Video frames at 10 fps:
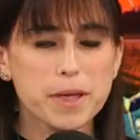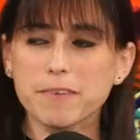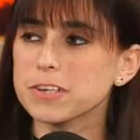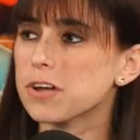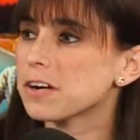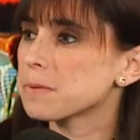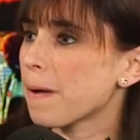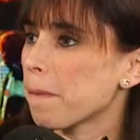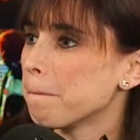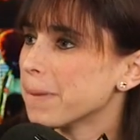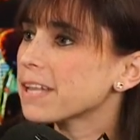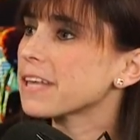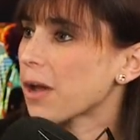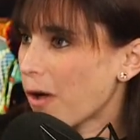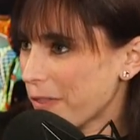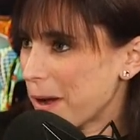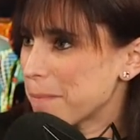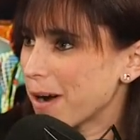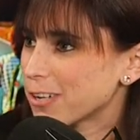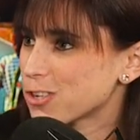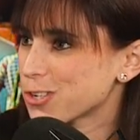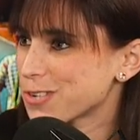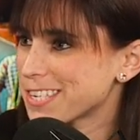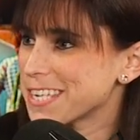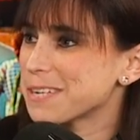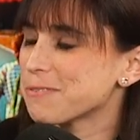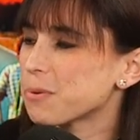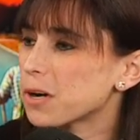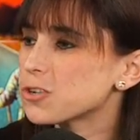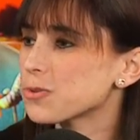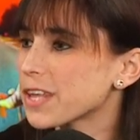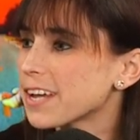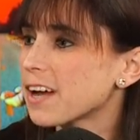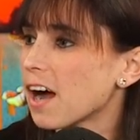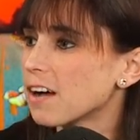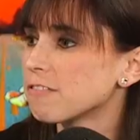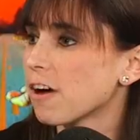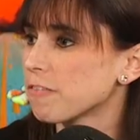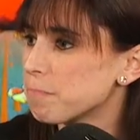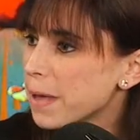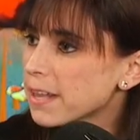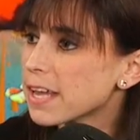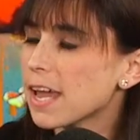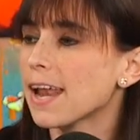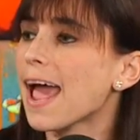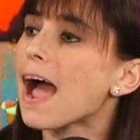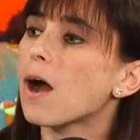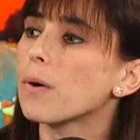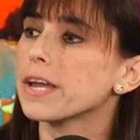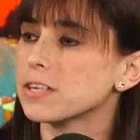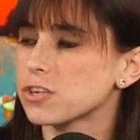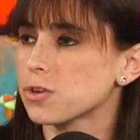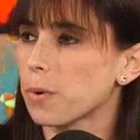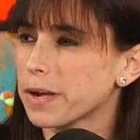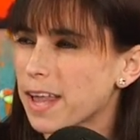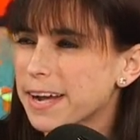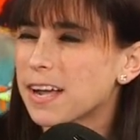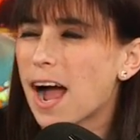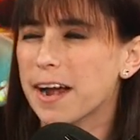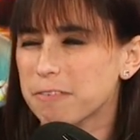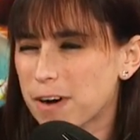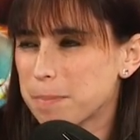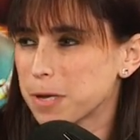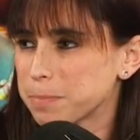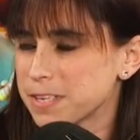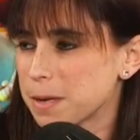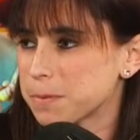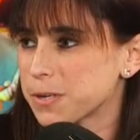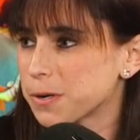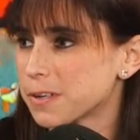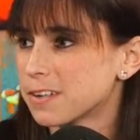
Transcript: haven't talked about Billy all that much. So, Steve, what do you think of, of Billy and how his storyline kind of wrapped up this episode?